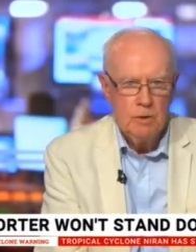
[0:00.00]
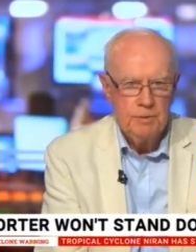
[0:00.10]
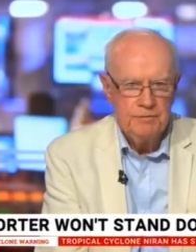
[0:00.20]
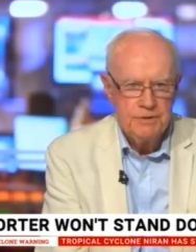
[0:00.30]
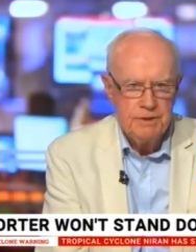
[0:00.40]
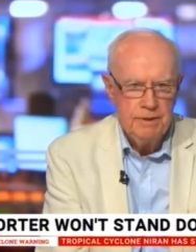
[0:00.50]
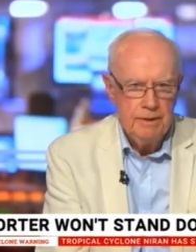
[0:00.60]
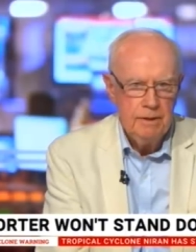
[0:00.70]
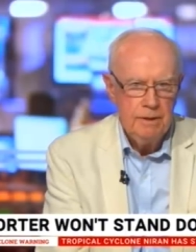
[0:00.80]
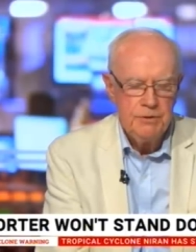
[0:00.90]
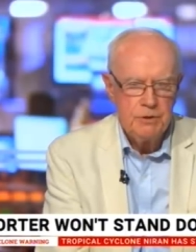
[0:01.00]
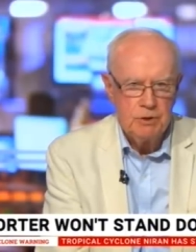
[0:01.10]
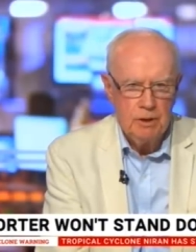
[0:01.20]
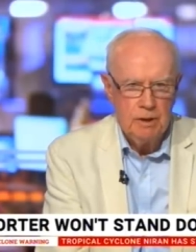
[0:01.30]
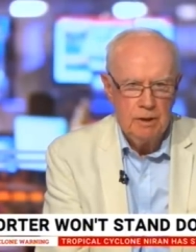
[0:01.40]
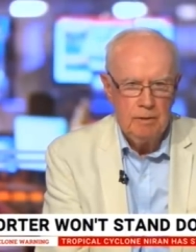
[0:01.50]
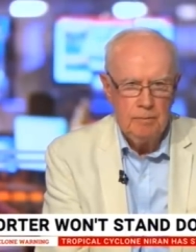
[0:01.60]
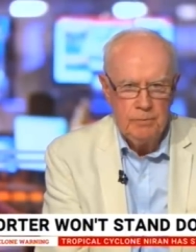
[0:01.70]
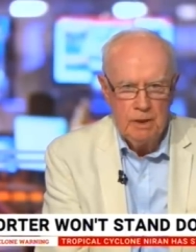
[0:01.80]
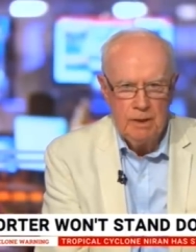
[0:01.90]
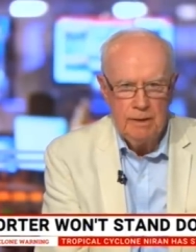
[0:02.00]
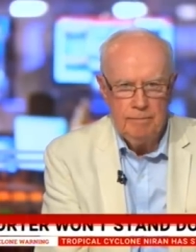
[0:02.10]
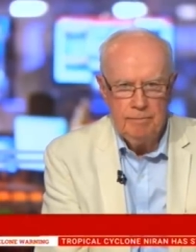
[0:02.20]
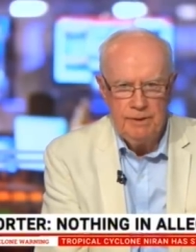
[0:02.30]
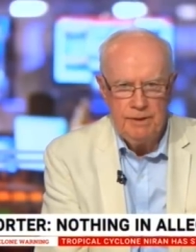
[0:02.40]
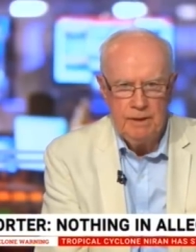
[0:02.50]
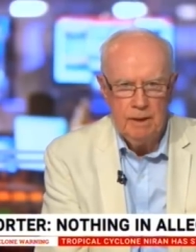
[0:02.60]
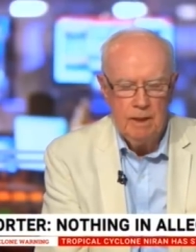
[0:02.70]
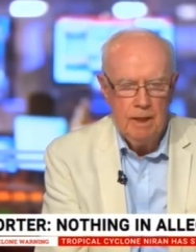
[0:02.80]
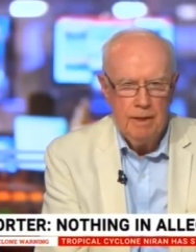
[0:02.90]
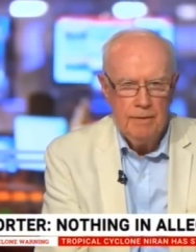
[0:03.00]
What we've seen is trial by media.